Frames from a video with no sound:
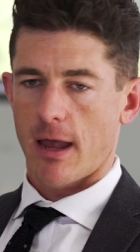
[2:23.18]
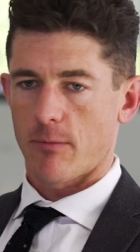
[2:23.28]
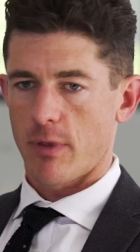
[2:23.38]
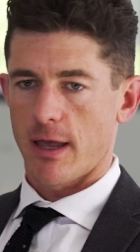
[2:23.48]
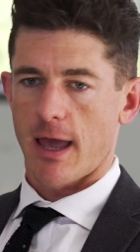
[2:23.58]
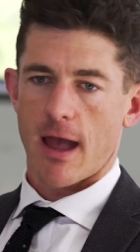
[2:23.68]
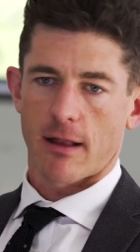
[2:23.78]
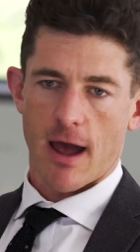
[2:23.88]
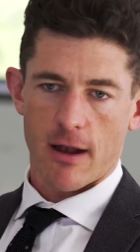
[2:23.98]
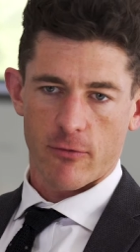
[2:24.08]
it
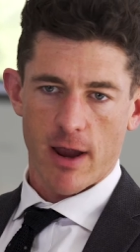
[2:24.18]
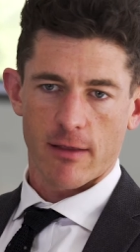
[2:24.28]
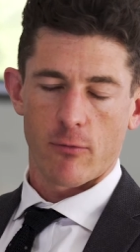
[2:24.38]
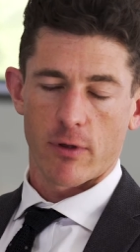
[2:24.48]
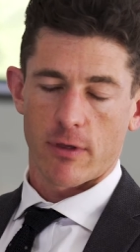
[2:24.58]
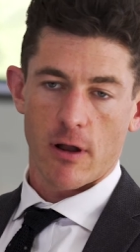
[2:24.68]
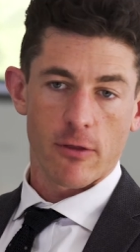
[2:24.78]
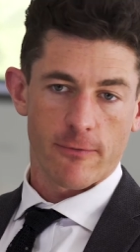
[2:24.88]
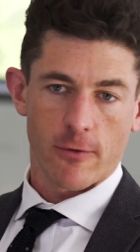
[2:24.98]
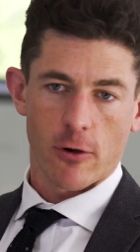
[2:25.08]
began contracting with
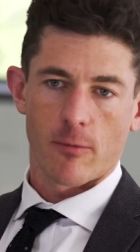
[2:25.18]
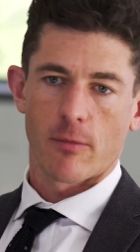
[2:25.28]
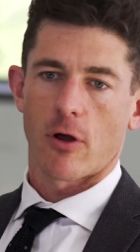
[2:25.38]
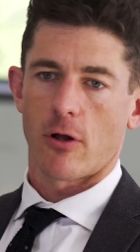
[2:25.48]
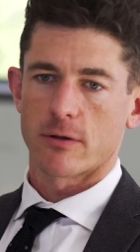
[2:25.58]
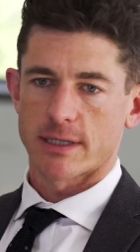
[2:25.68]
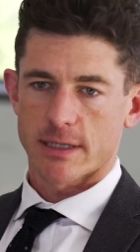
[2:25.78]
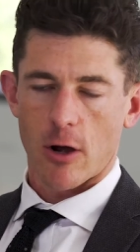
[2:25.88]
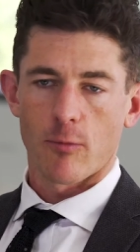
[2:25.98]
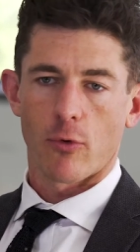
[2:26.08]
another firm called
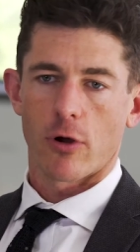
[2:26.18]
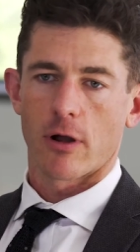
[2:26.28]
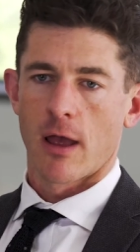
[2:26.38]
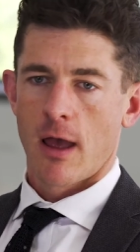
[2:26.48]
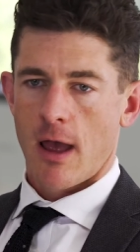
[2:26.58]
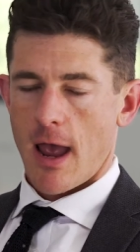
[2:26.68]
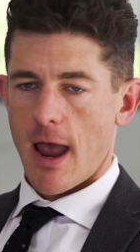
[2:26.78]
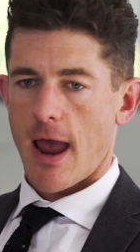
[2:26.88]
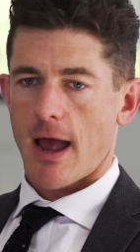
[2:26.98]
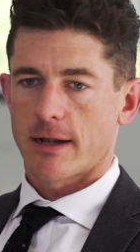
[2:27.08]
Starboard.
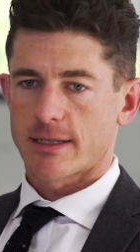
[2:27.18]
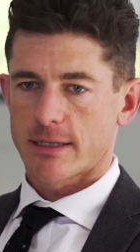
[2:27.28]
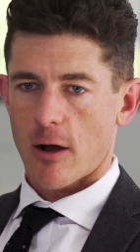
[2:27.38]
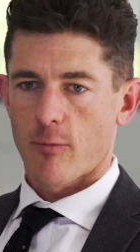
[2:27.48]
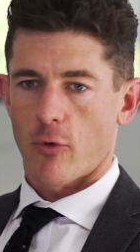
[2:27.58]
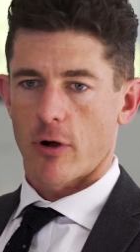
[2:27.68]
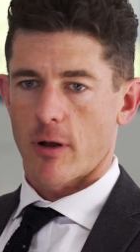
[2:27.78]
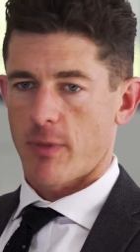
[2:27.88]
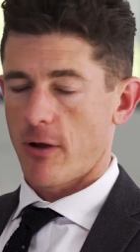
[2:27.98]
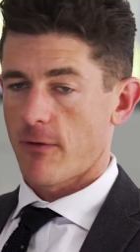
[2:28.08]
And
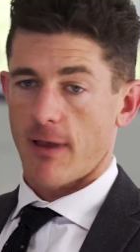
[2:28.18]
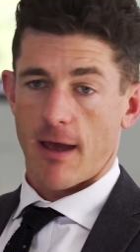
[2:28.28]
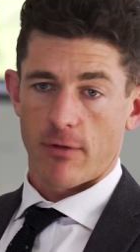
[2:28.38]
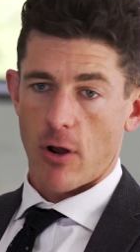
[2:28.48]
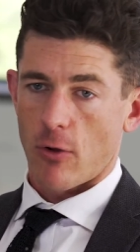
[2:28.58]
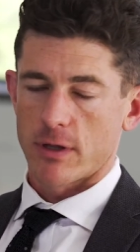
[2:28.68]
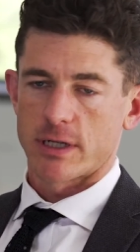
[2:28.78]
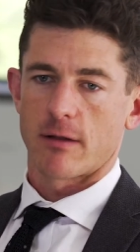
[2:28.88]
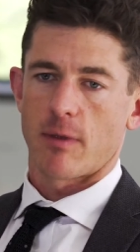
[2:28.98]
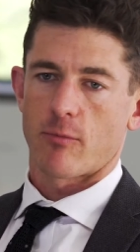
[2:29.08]
Starboard appears to have no
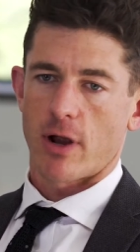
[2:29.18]
legitimate